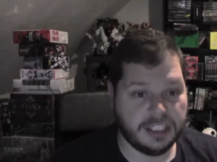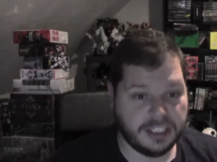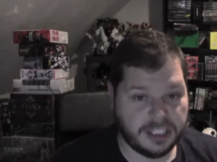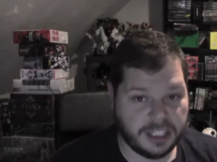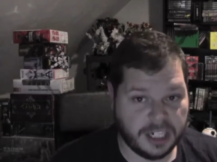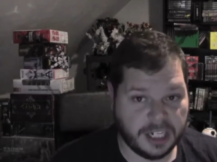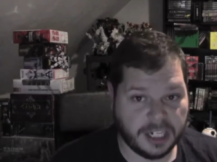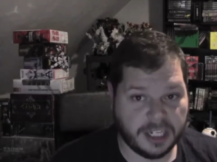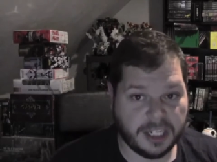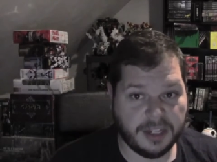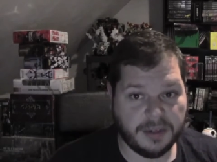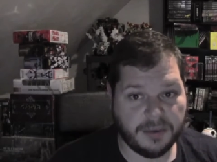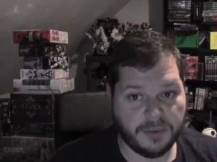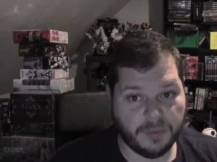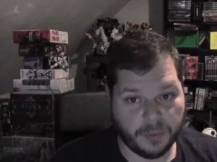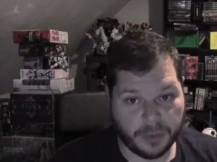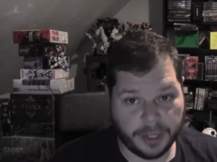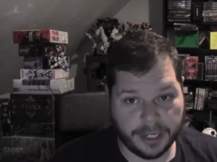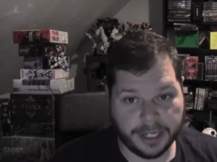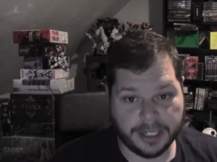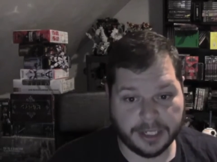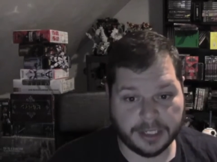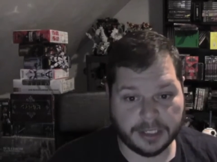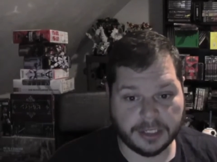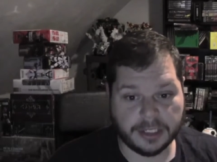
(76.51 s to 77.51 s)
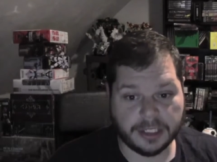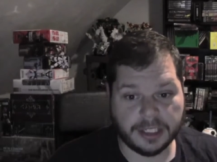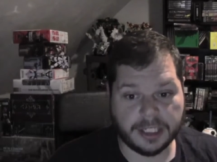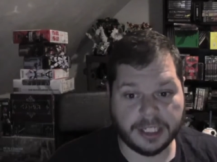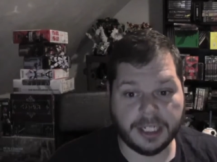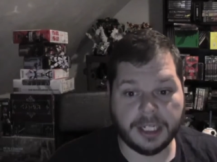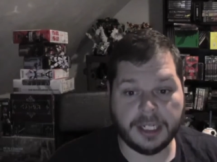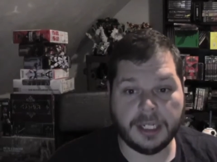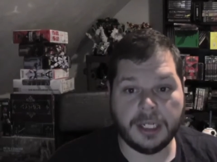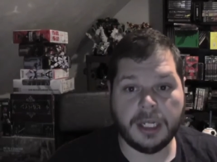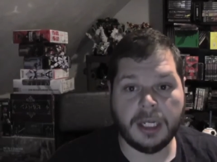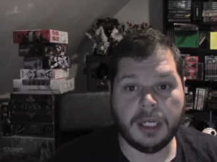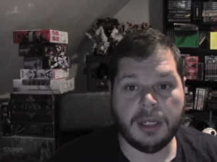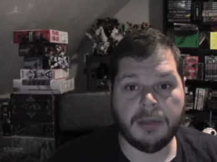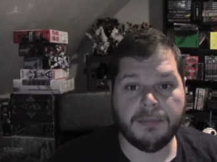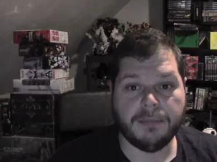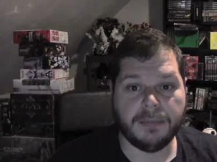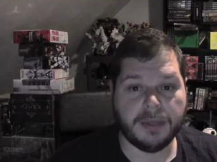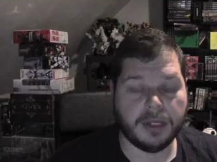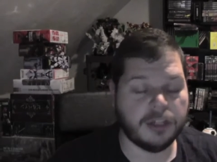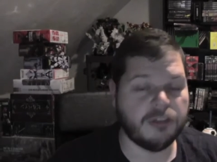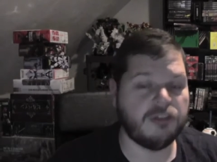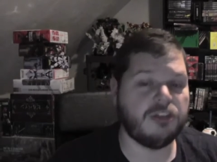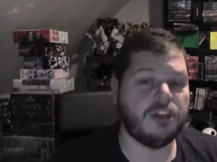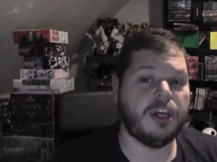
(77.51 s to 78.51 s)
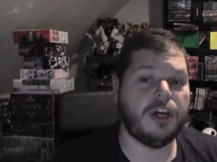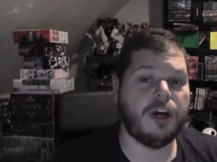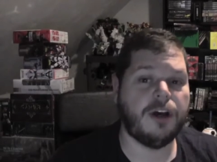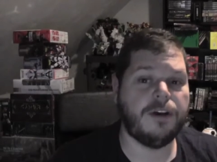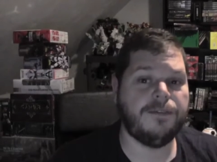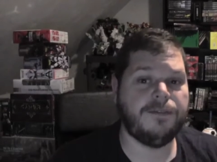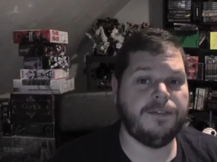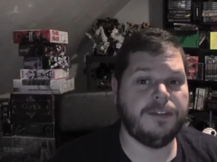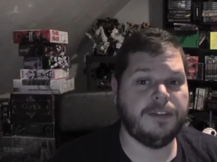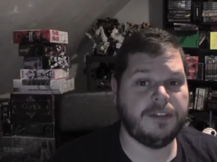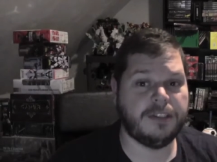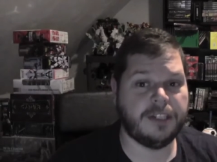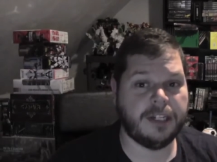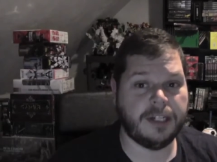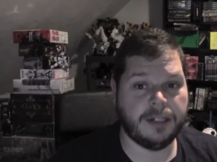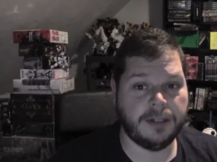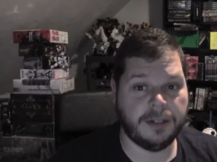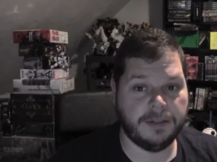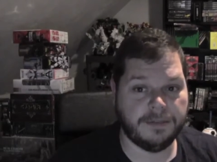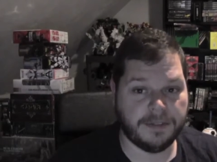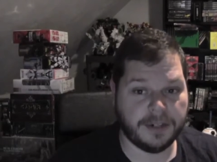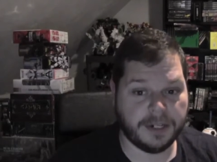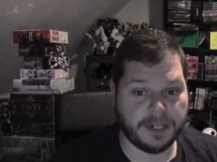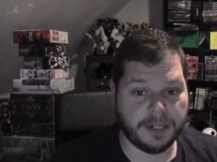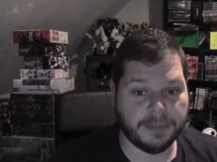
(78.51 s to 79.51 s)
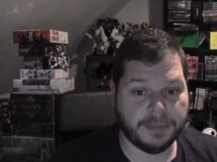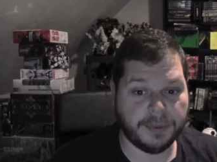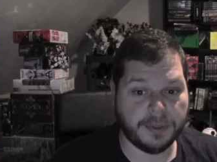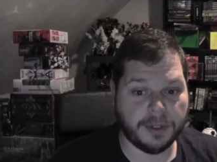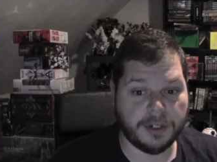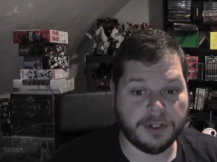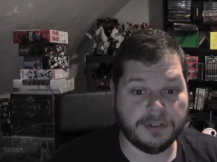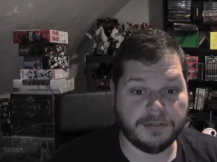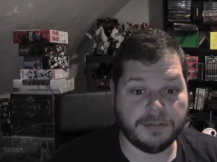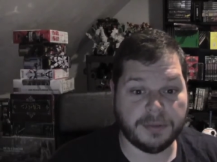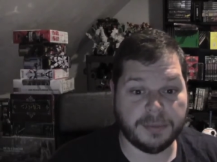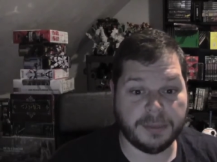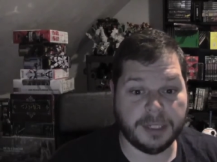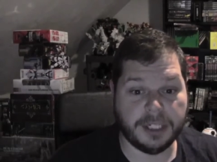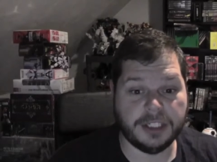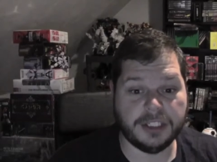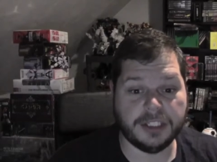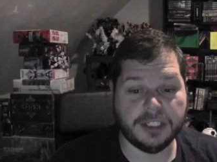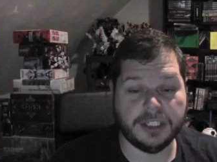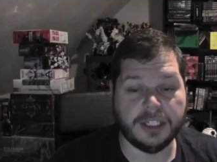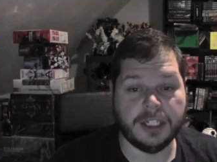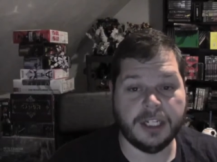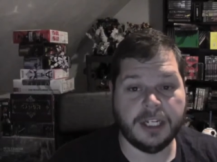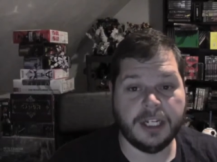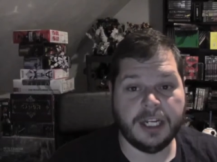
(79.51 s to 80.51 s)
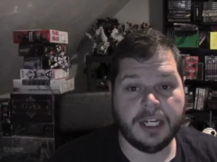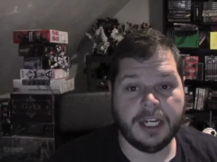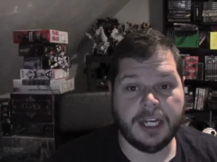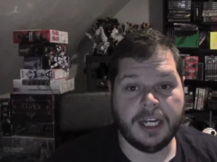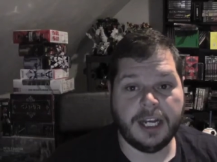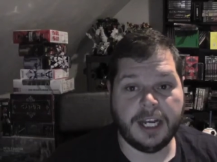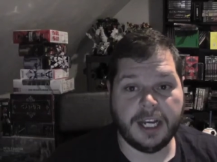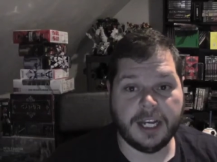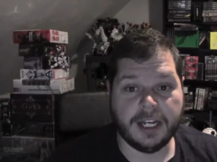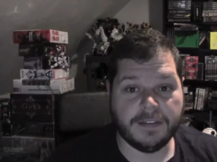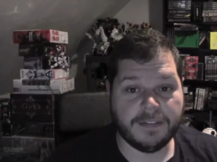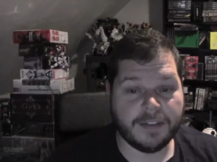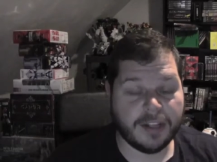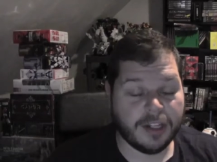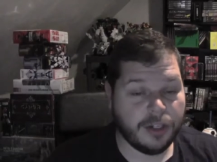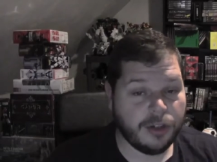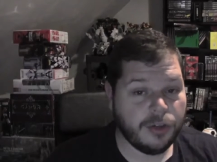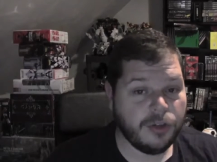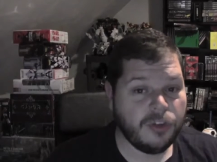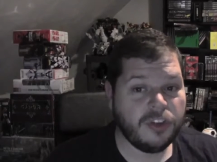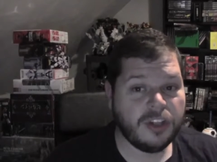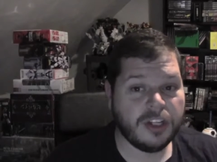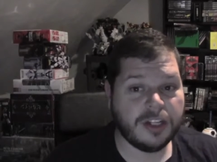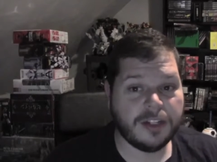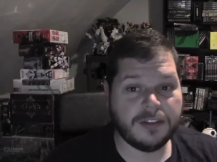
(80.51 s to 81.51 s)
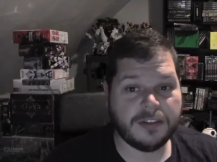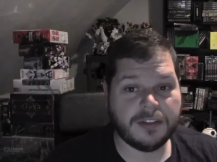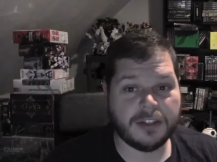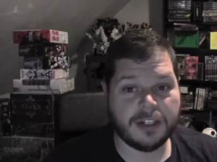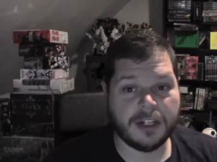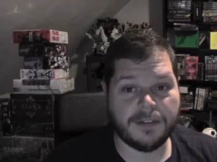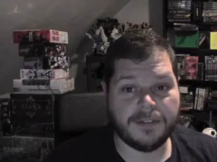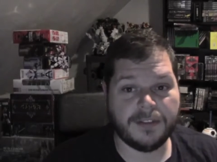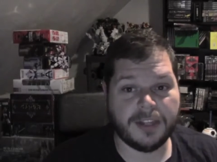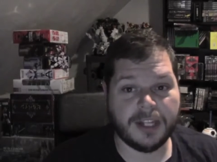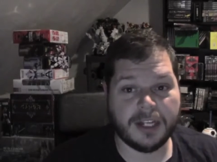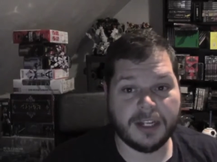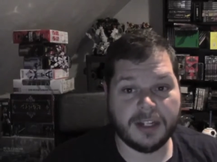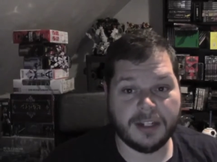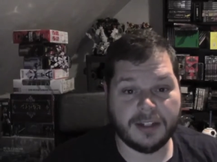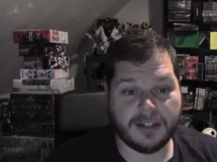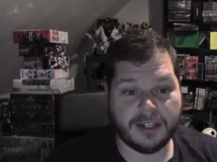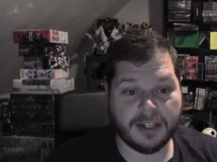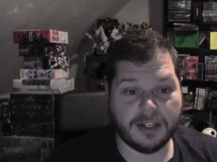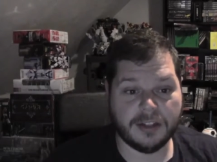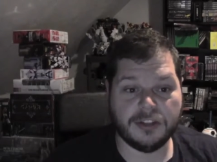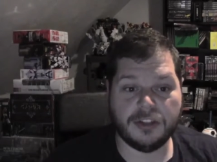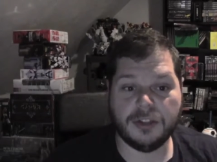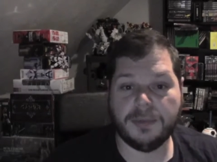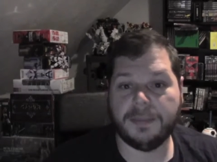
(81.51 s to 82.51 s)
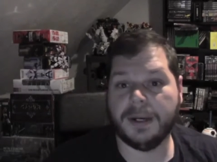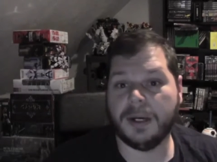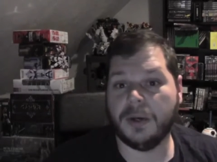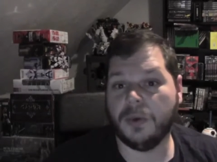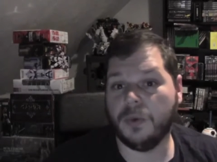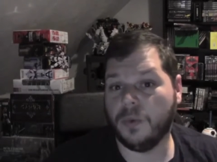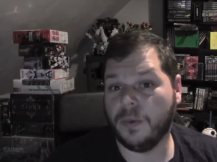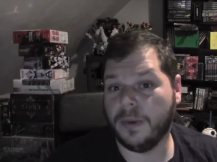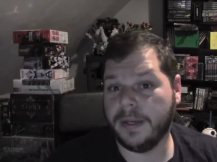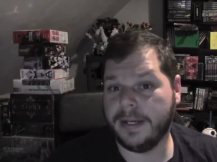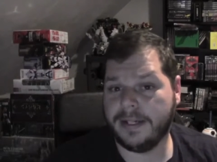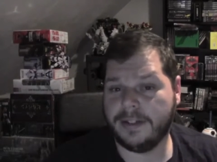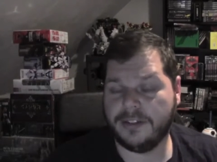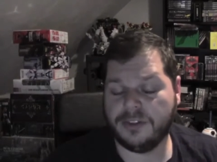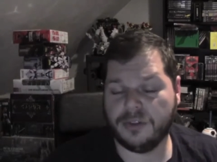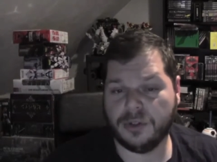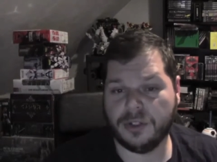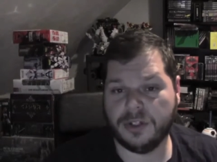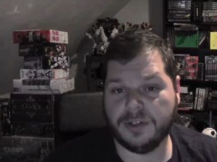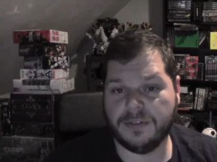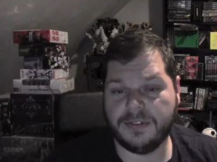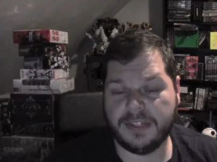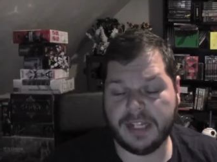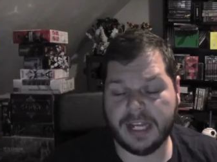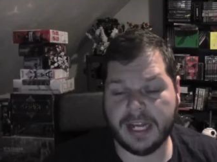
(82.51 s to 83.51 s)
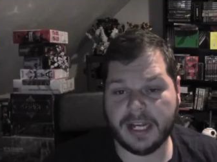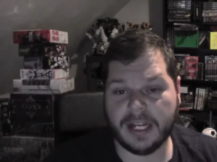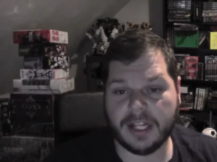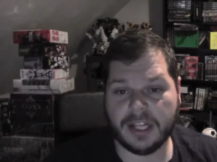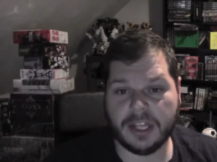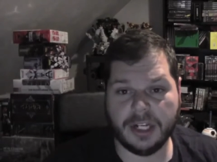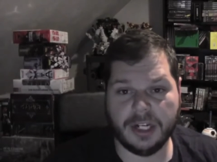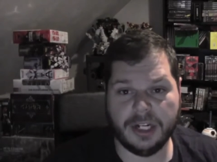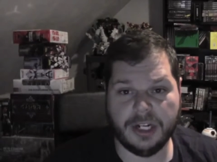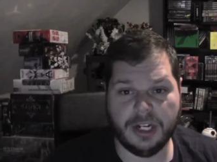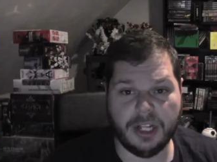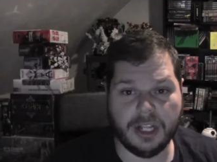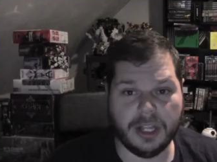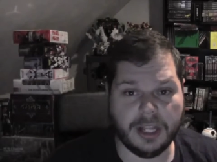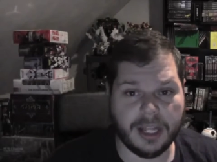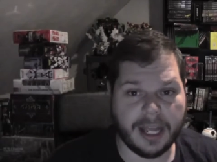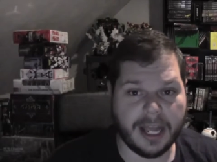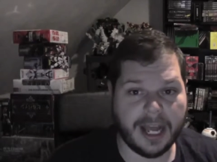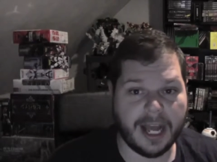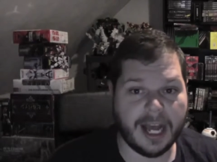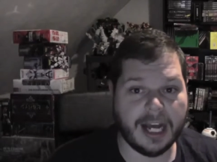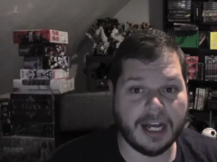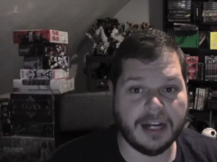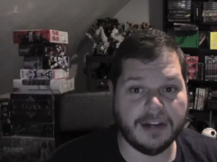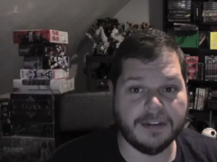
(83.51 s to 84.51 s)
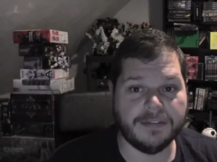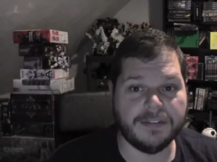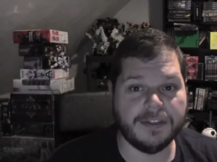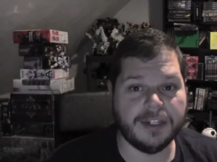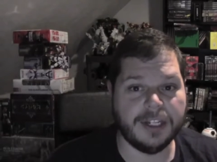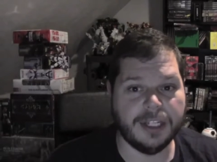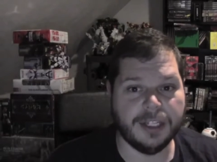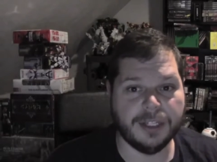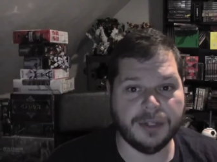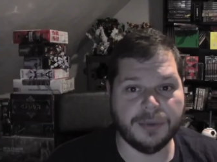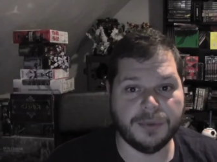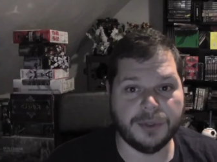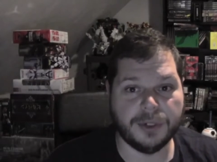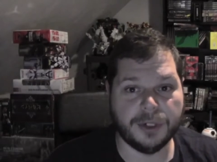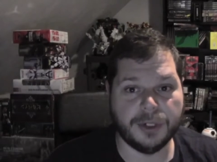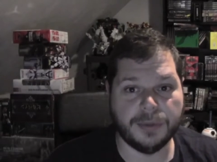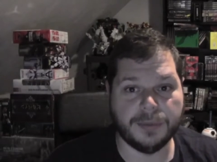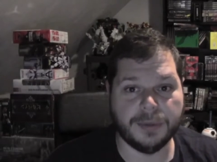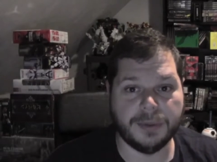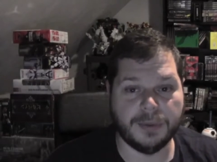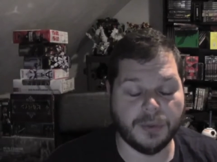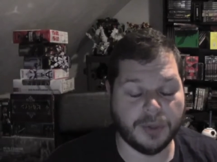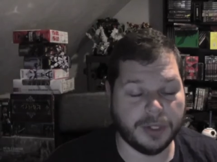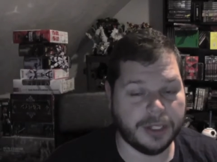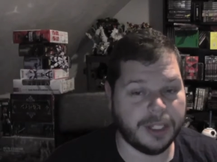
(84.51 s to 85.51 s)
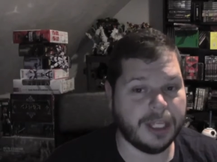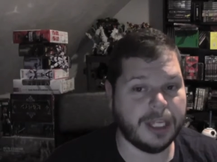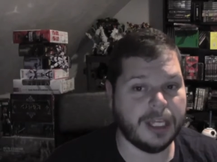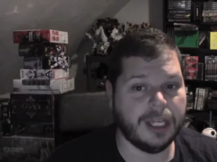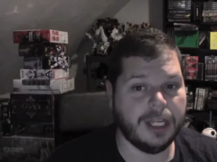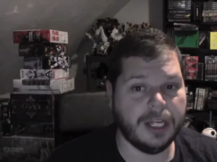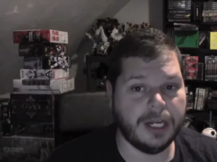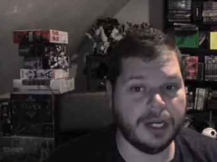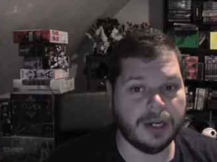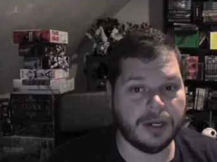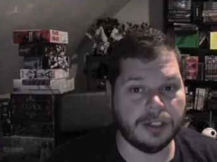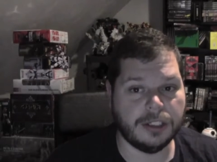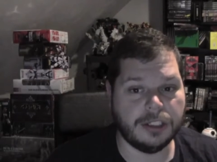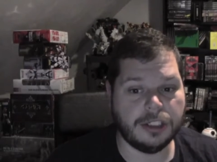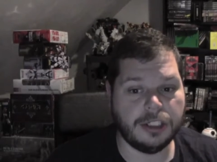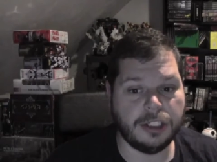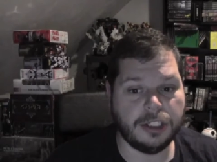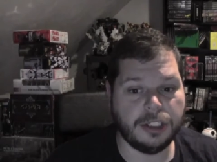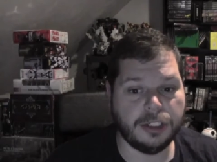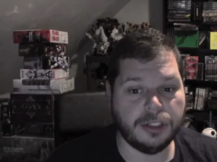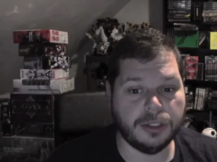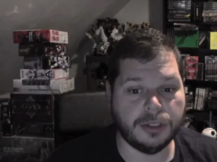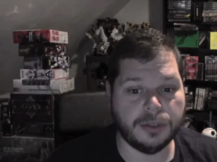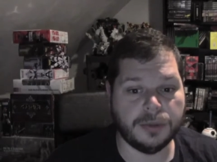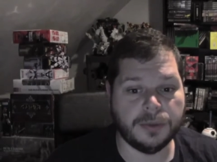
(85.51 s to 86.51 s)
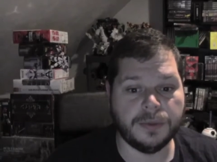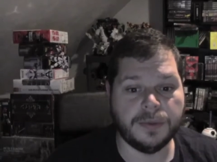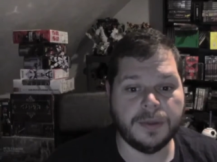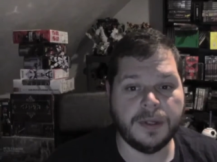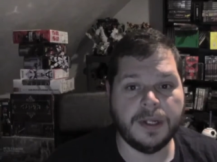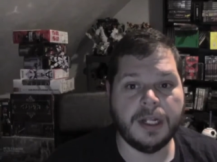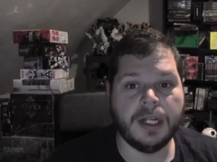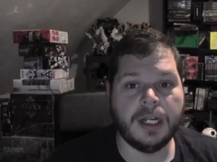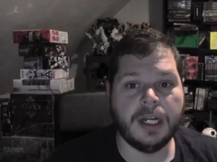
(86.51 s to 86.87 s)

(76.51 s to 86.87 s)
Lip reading: check it regularly because they often send very important information. And if they do send stuff that tells you about what sort of tech they have in the room and what they can guarantee you,